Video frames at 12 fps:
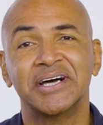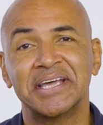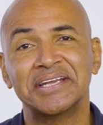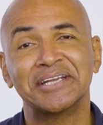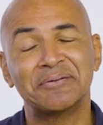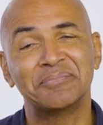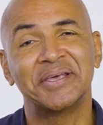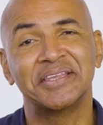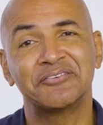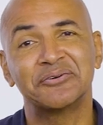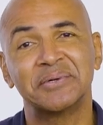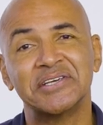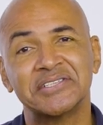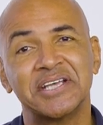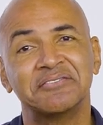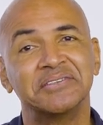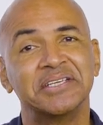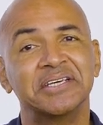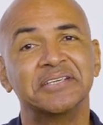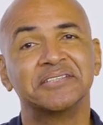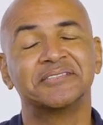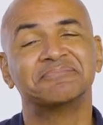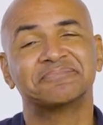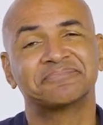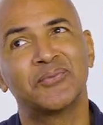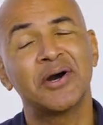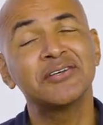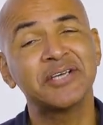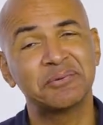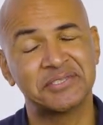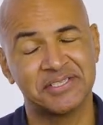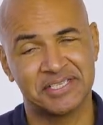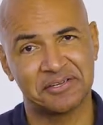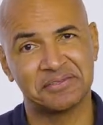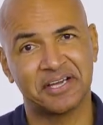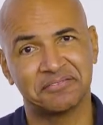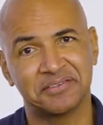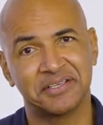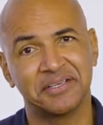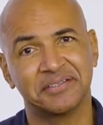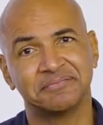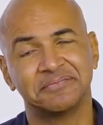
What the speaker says: I ended up being there for about 7 years. Whilst I was in South Africa,